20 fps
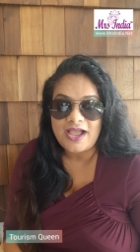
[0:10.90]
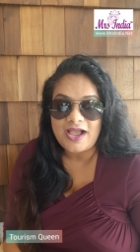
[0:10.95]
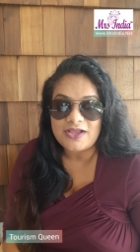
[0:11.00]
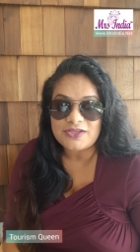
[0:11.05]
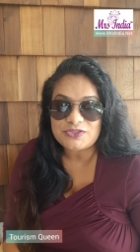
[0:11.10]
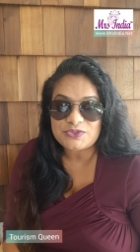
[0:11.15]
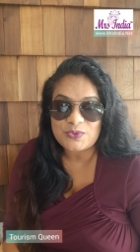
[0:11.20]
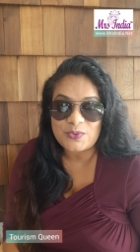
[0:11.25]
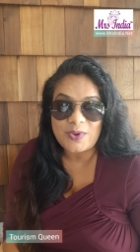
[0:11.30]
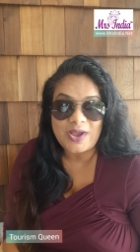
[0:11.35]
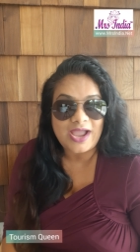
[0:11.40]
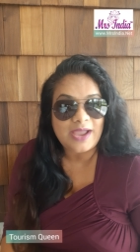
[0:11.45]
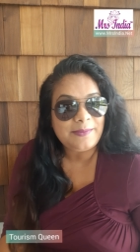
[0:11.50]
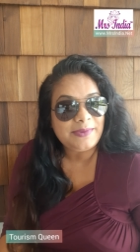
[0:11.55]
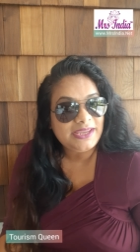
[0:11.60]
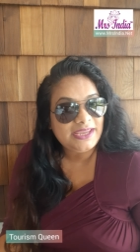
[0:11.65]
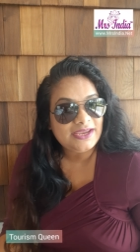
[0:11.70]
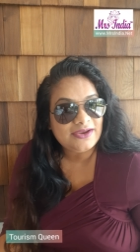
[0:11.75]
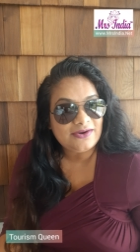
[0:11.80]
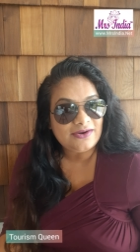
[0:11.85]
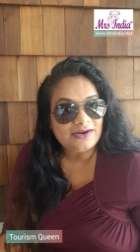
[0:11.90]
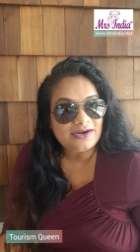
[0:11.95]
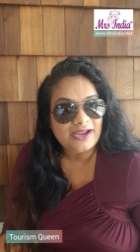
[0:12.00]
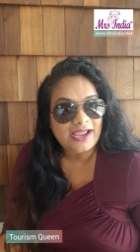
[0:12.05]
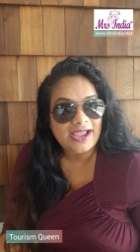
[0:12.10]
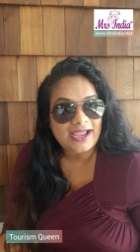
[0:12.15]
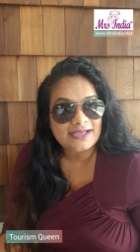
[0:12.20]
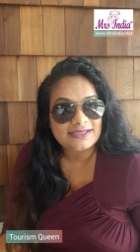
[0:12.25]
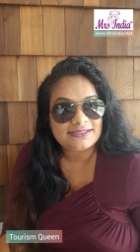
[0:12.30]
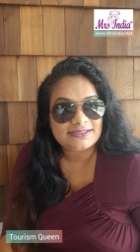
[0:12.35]
So I'm here
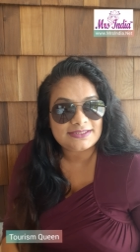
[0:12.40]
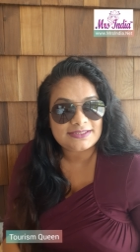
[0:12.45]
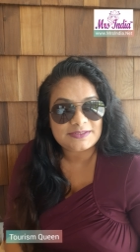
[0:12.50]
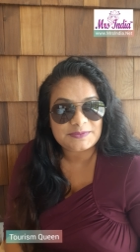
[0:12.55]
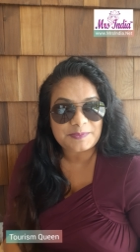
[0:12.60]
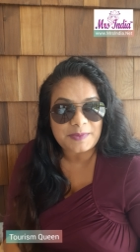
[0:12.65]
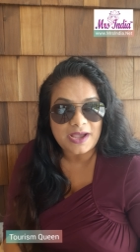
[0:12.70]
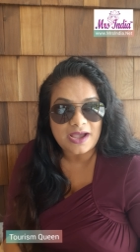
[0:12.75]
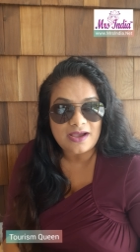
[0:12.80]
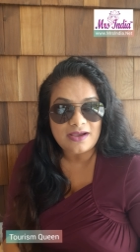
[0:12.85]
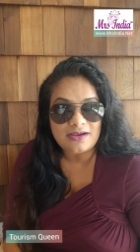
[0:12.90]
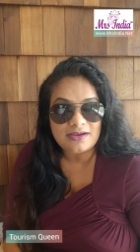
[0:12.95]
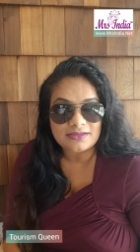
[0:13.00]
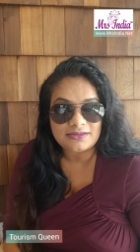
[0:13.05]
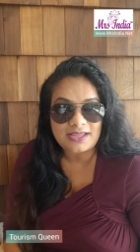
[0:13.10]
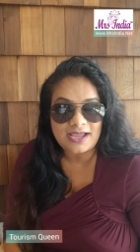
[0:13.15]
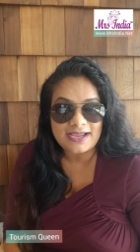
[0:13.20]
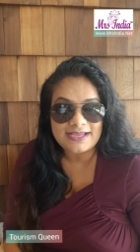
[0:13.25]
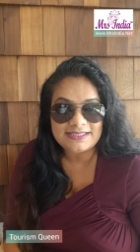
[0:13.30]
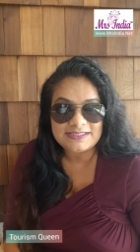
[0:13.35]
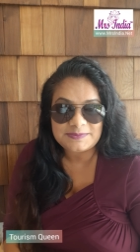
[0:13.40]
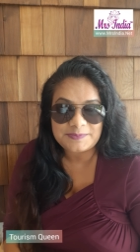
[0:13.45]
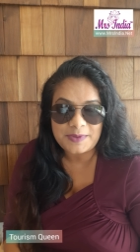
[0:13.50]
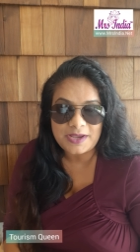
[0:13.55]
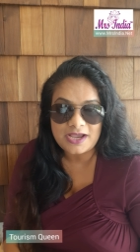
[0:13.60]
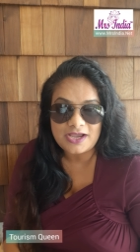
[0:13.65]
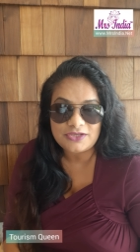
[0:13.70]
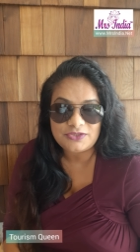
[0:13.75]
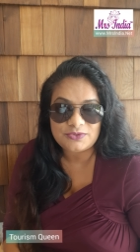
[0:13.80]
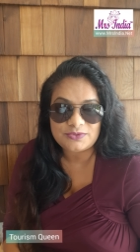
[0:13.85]
at spa, a Thai
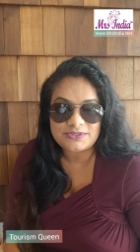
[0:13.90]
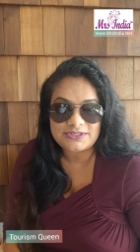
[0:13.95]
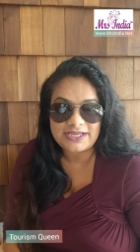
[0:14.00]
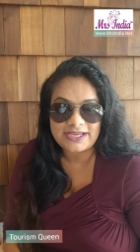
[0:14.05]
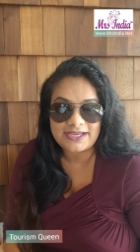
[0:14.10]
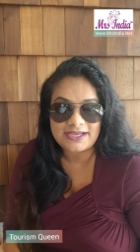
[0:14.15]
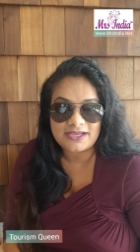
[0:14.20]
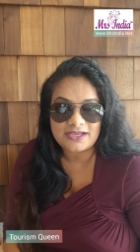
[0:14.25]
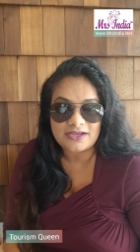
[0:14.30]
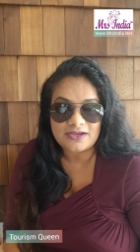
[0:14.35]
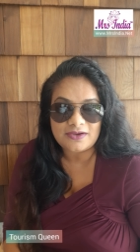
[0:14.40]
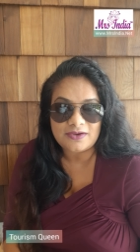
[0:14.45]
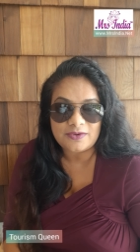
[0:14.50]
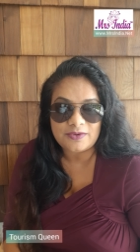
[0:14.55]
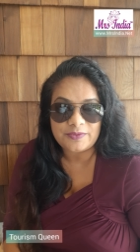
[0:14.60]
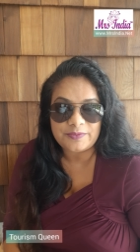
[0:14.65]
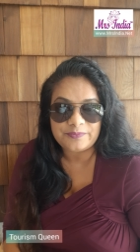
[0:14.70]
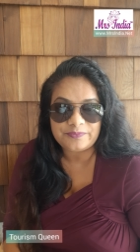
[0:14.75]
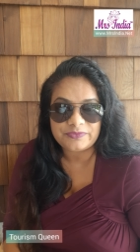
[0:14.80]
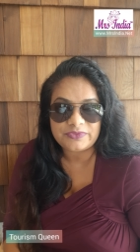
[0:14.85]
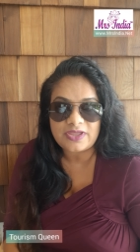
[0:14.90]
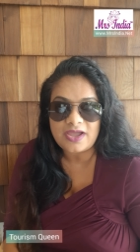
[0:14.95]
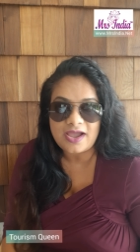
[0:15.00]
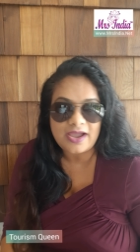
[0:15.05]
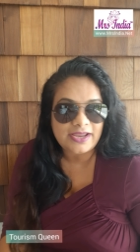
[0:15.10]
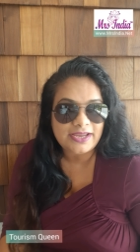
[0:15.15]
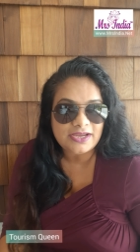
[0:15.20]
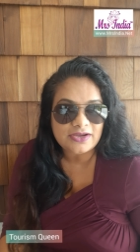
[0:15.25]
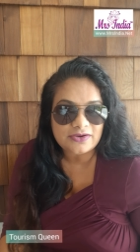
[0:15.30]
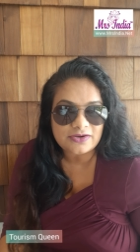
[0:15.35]
spa, to take
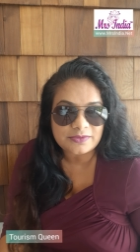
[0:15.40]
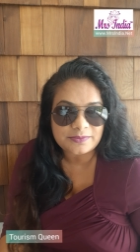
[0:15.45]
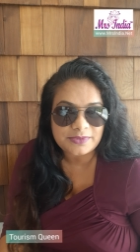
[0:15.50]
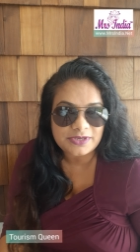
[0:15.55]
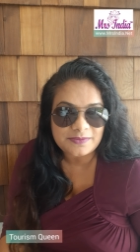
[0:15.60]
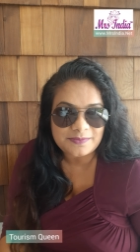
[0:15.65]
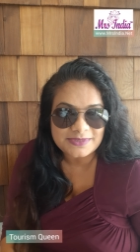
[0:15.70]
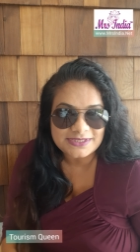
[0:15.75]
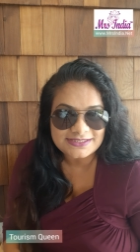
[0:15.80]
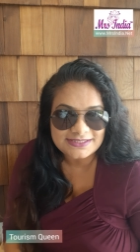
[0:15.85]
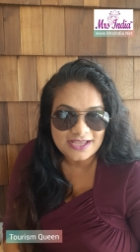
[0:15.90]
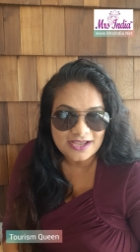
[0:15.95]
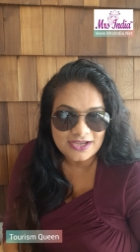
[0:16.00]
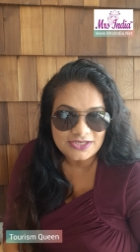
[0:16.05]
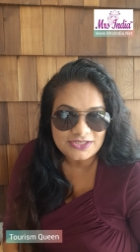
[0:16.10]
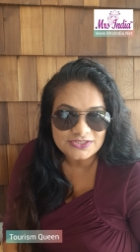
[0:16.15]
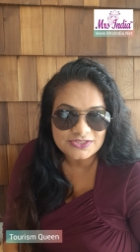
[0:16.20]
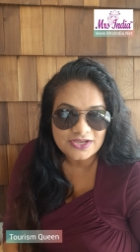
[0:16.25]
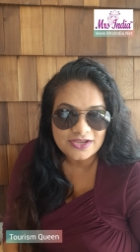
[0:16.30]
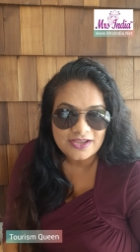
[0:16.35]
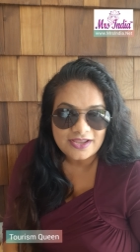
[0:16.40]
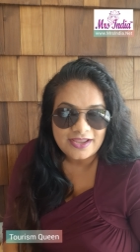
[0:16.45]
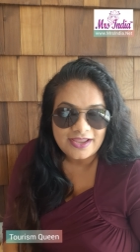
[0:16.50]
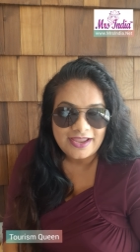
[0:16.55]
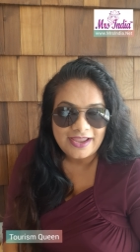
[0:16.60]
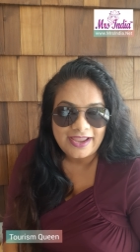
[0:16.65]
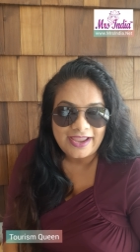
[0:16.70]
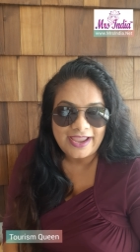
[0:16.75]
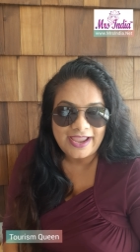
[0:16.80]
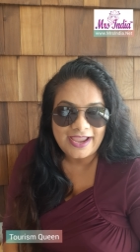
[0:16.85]
Thai herbal massage,
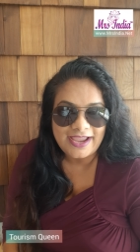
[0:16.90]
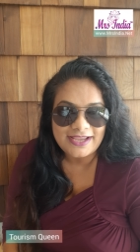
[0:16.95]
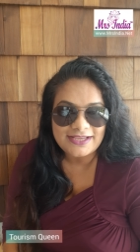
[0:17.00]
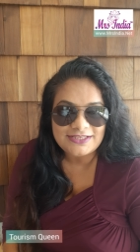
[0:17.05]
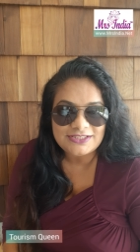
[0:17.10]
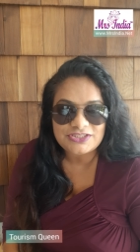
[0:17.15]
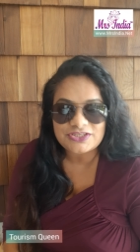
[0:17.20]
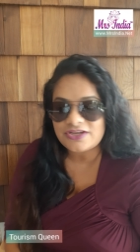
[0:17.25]
and